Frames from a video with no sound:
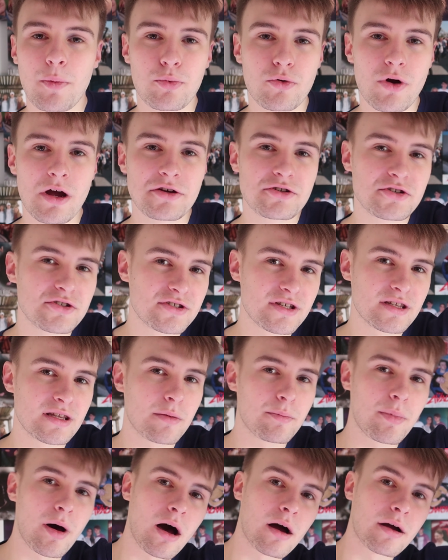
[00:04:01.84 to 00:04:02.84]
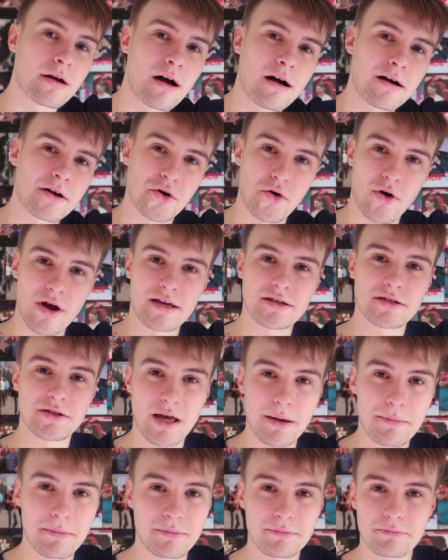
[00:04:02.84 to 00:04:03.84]
operations in that park aren't great, so
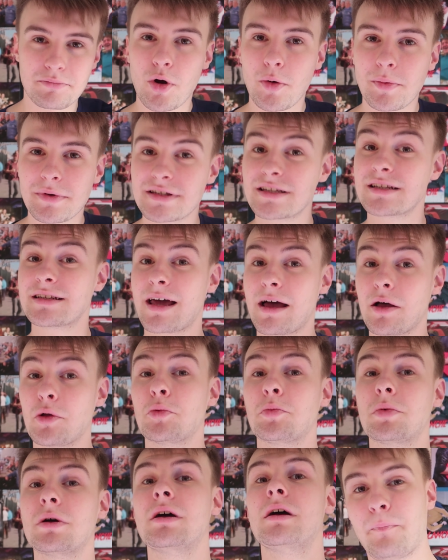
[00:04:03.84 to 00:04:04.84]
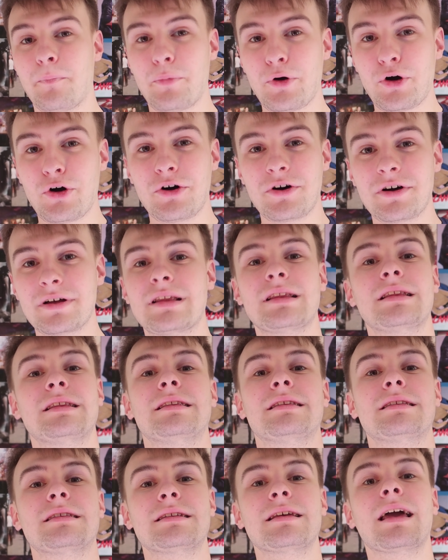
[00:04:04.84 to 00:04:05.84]
that probably didn't help. But
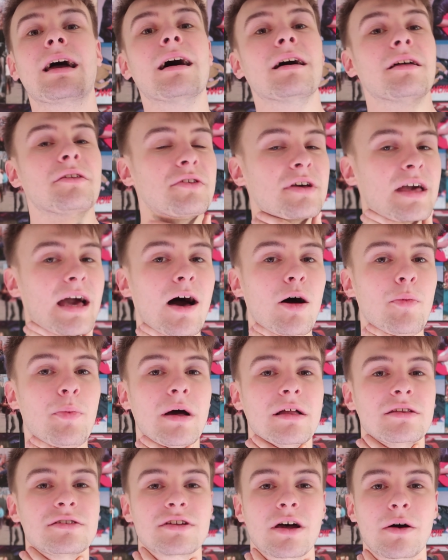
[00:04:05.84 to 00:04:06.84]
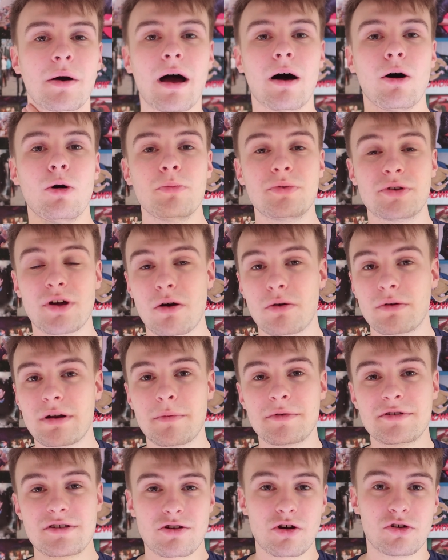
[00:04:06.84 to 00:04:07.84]
yeah, the cattle pens don't help, so
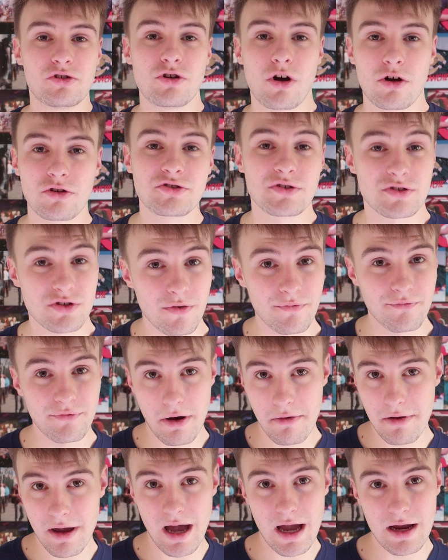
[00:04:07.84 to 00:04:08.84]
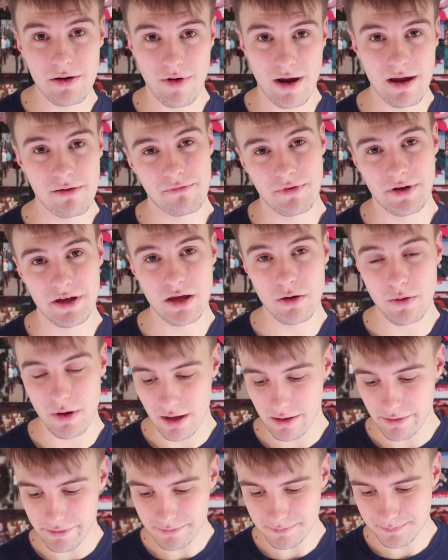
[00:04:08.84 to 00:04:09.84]
Nemesis got none, so we've got a very high rating for queue
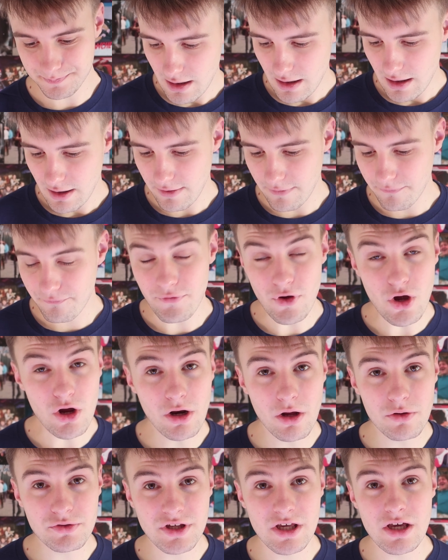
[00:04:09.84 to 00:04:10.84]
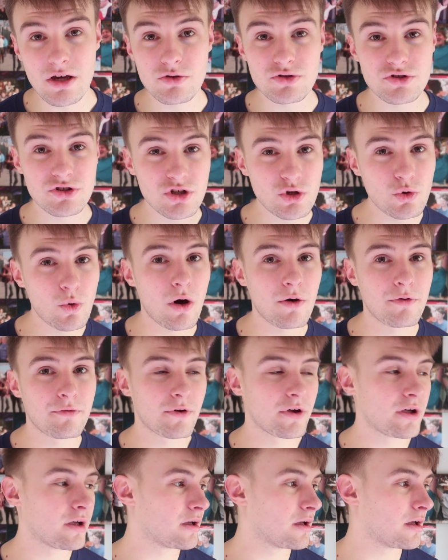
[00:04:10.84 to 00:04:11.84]
here. Inferno's queues do
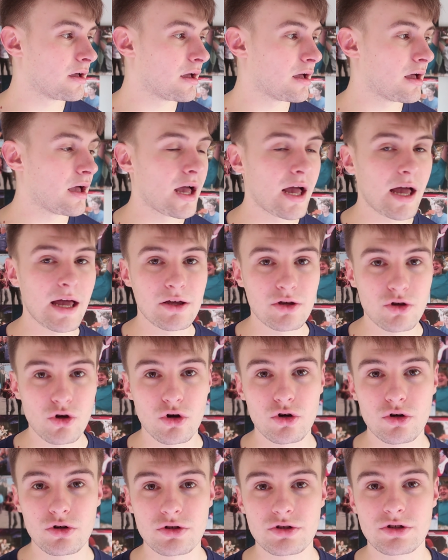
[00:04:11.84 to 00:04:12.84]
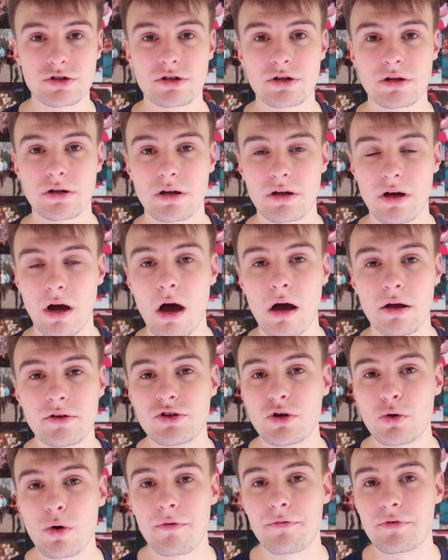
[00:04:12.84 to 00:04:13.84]
offer good
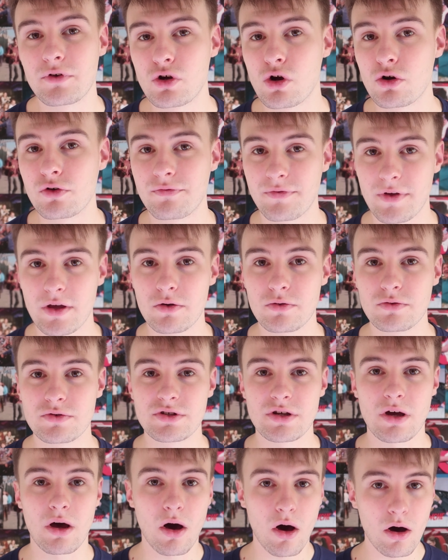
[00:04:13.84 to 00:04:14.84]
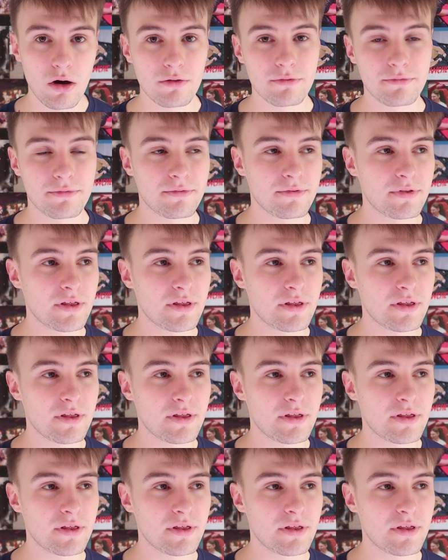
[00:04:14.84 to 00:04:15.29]
views of